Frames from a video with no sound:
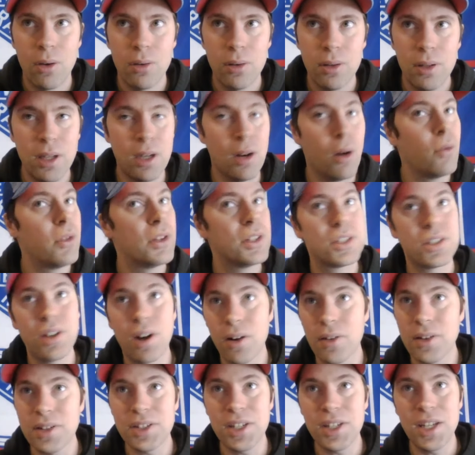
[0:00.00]
you know, the start
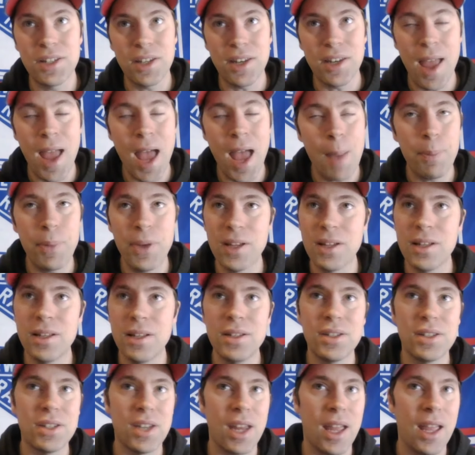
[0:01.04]
of the season
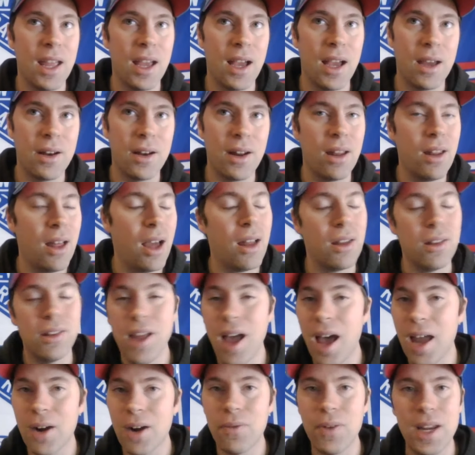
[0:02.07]
happens, and a
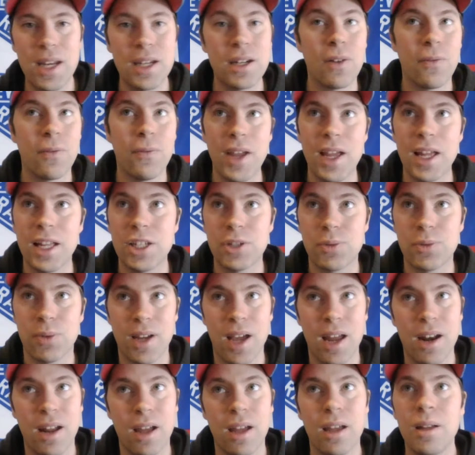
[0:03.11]
lot of Ranger fans were
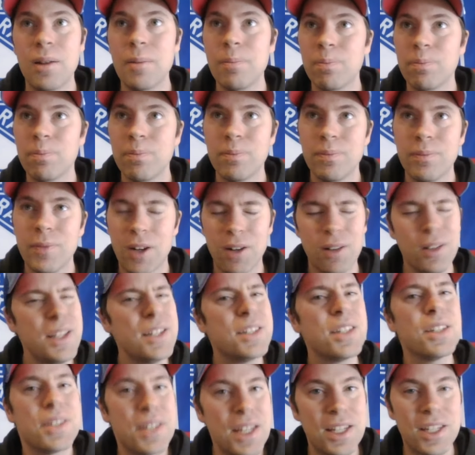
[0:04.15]
kind of, or at
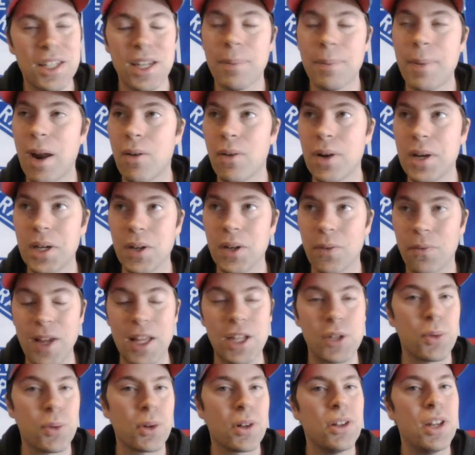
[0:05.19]
least a decent amount of Ranger
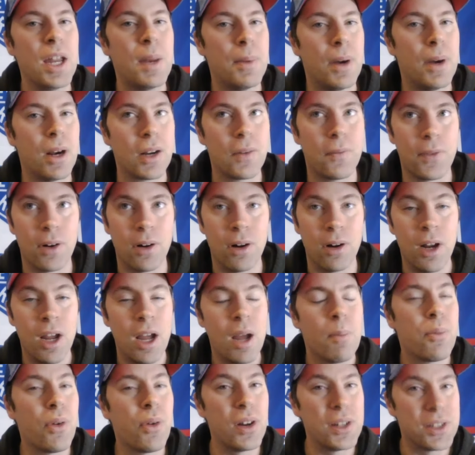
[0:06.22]
fans, were clamoring for
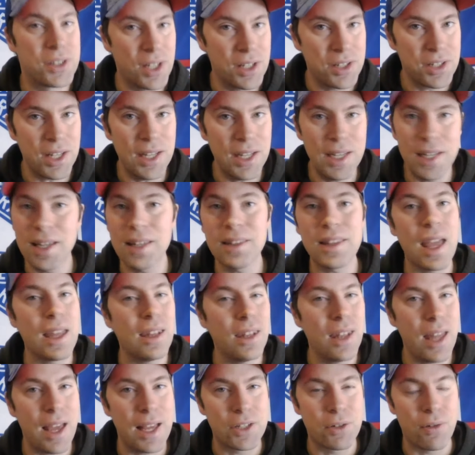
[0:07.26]
Brodzinski to get that
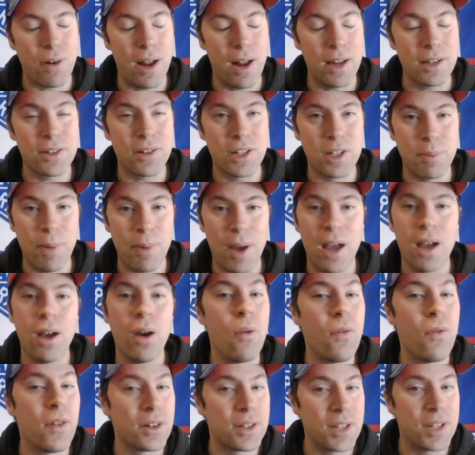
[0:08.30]
last roster spot
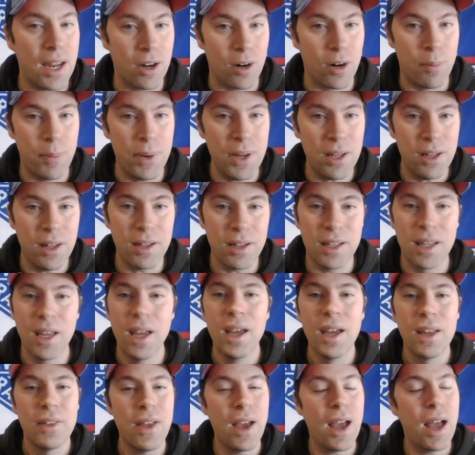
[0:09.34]
over Tyler Pitlick.
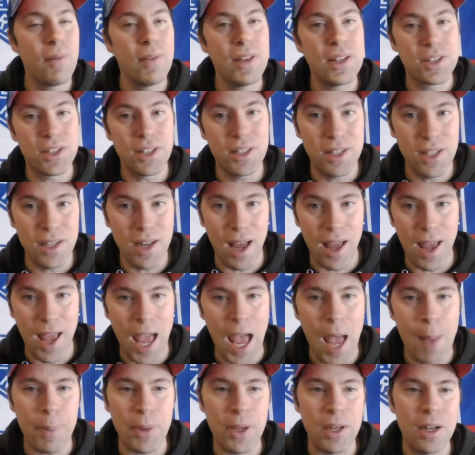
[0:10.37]
That obviously did not
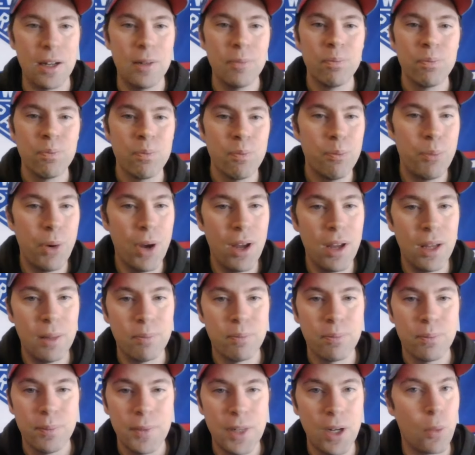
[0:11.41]
happen. But,
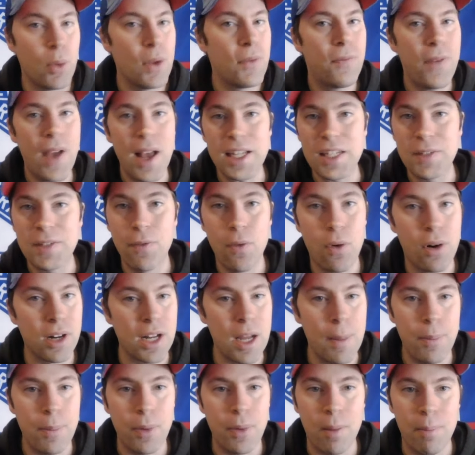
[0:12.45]
you know, we fast forward a
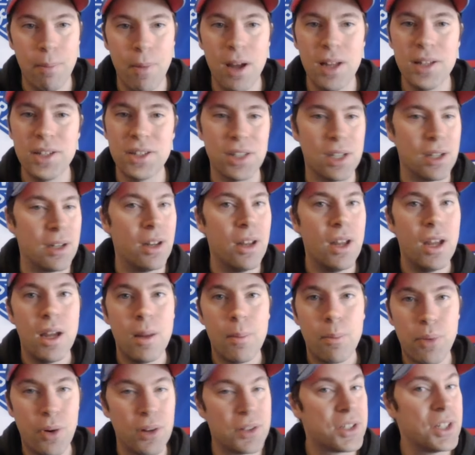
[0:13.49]
couple of months, and
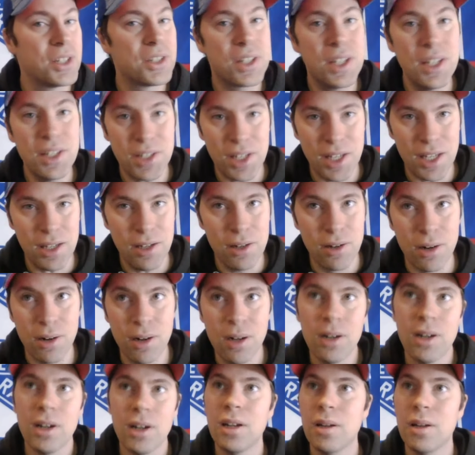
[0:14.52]
Brodzinski's here.